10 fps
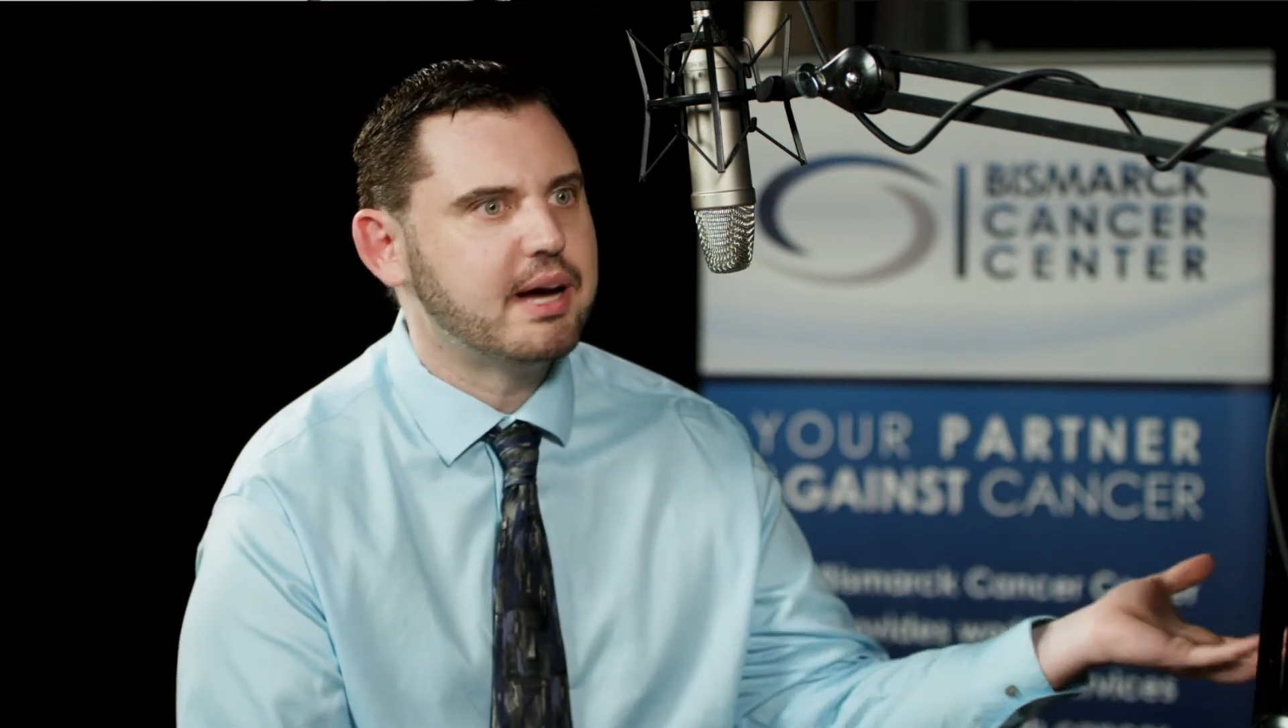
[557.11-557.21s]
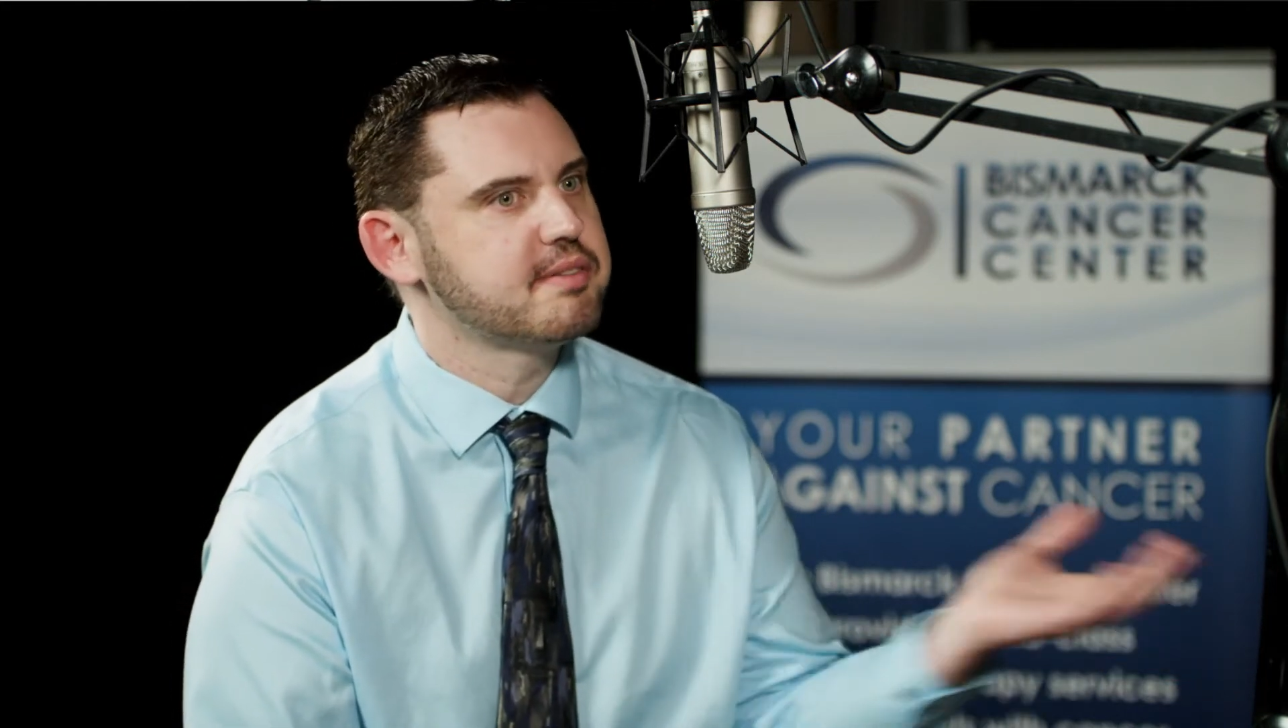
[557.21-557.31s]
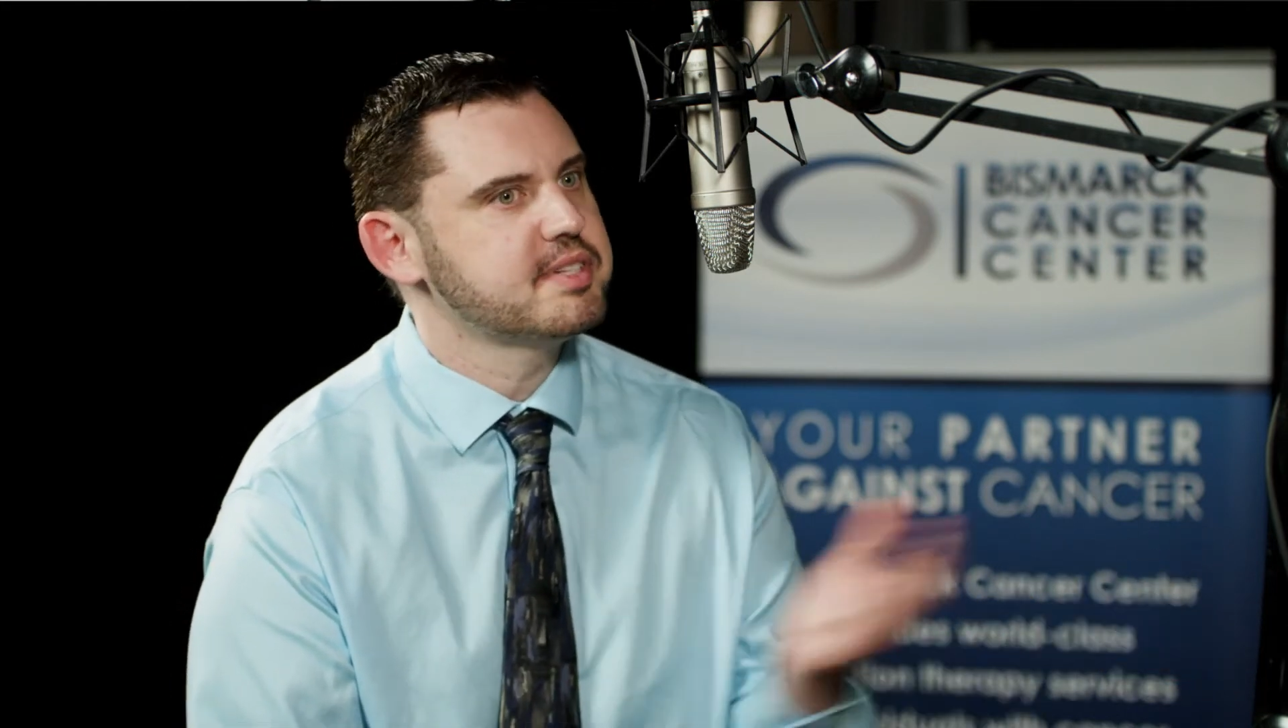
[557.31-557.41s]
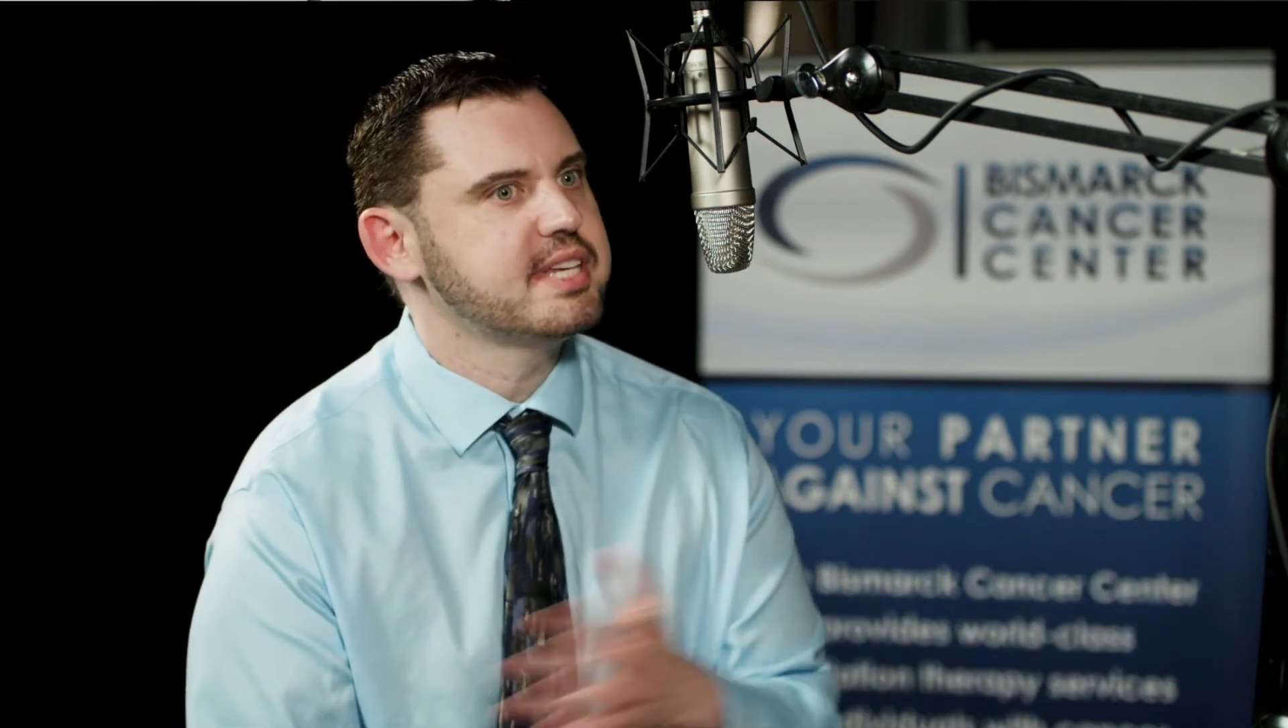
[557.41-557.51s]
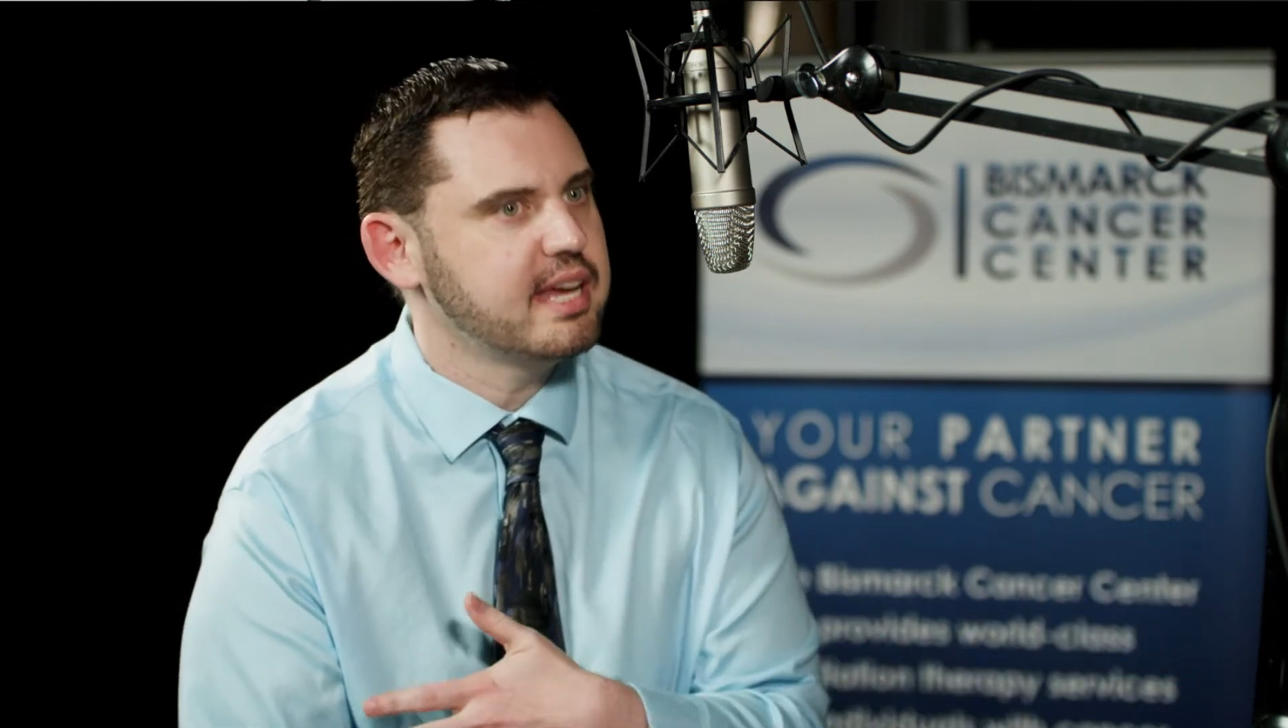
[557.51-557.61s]
out
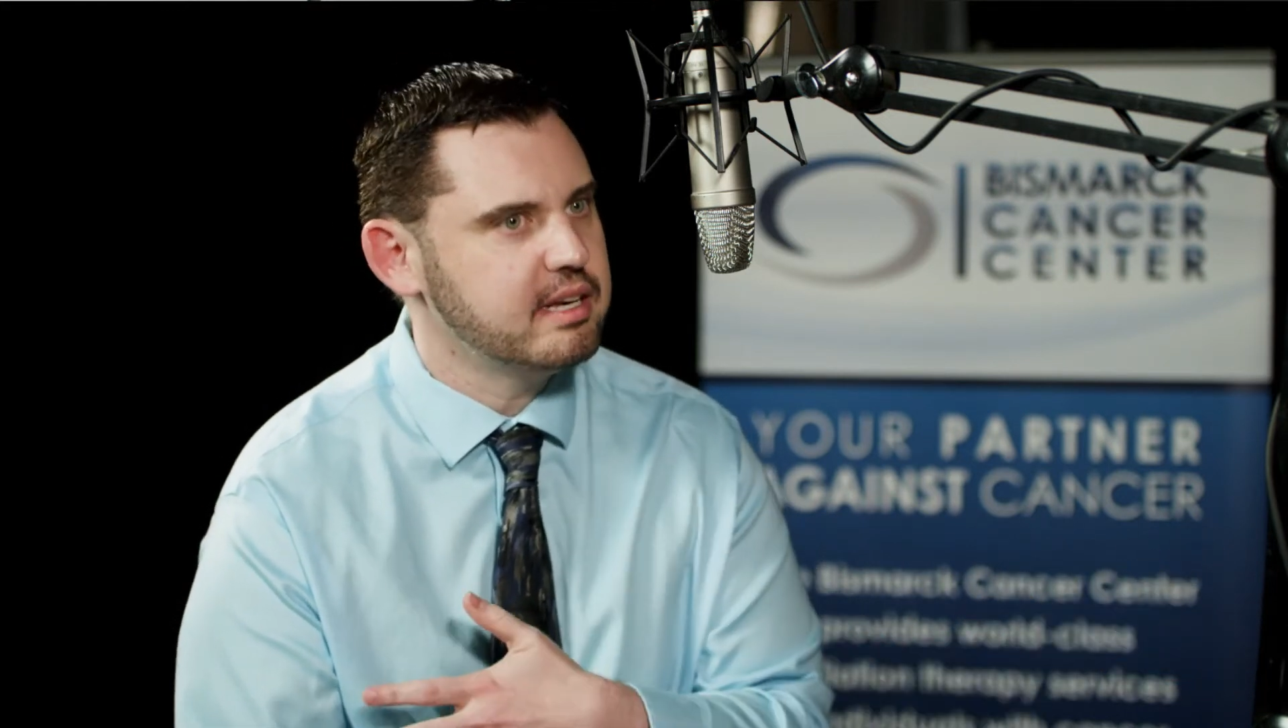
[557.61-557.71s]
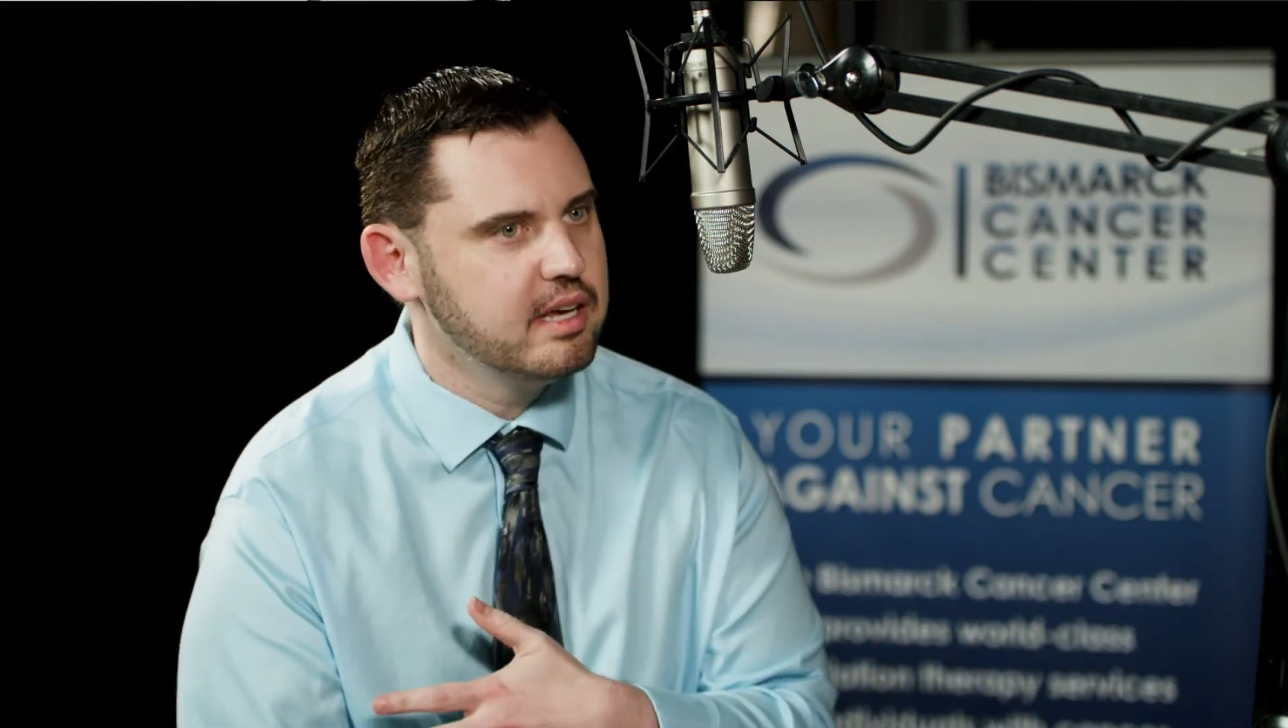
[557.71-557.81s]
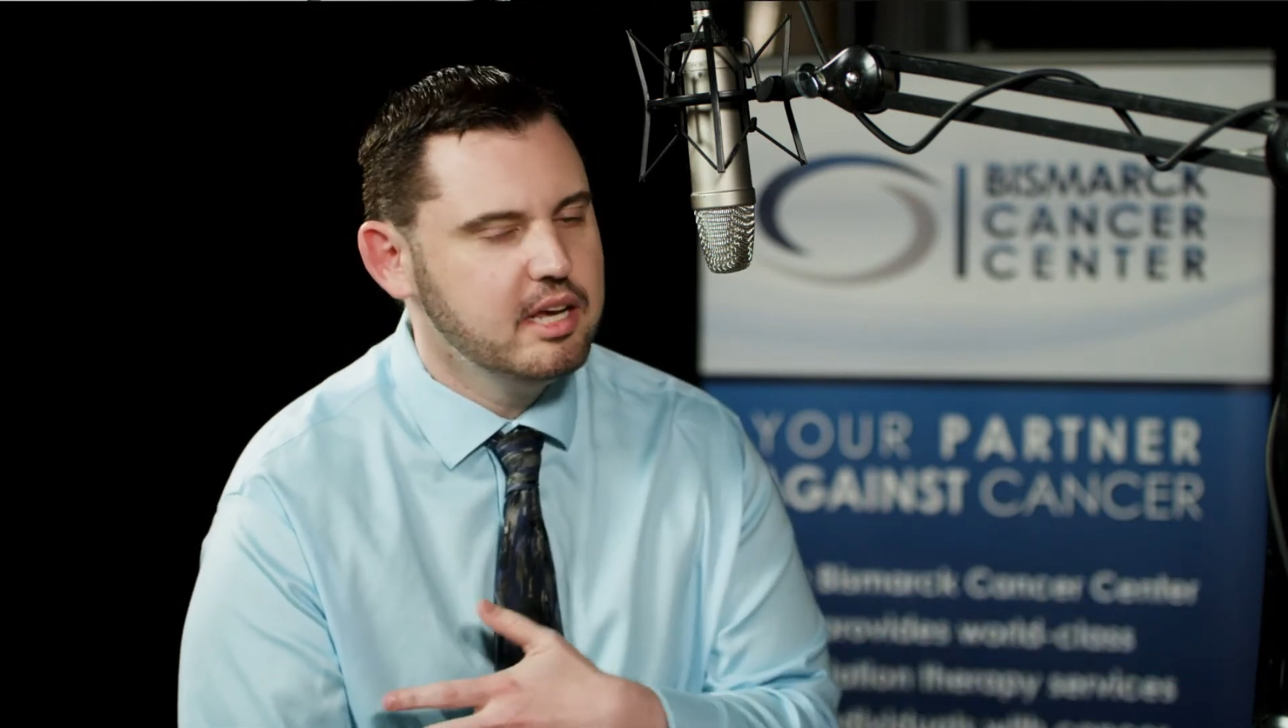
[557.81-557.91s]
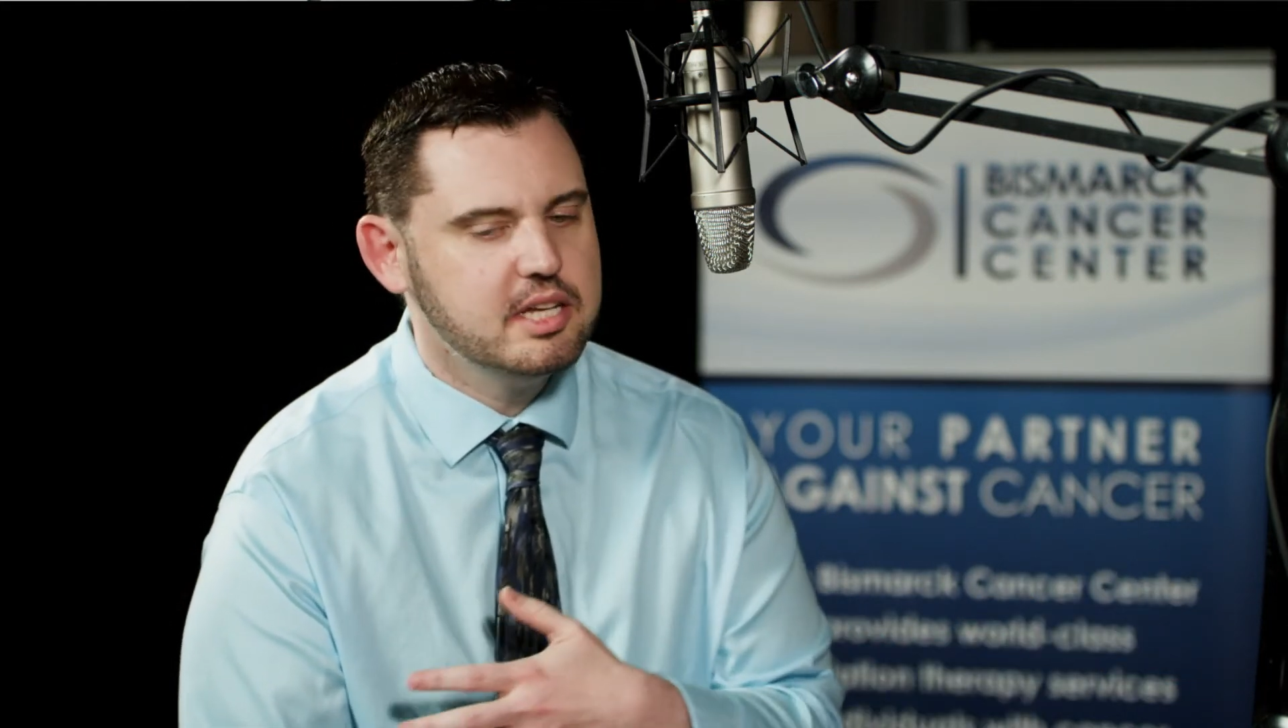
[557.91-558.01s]
of state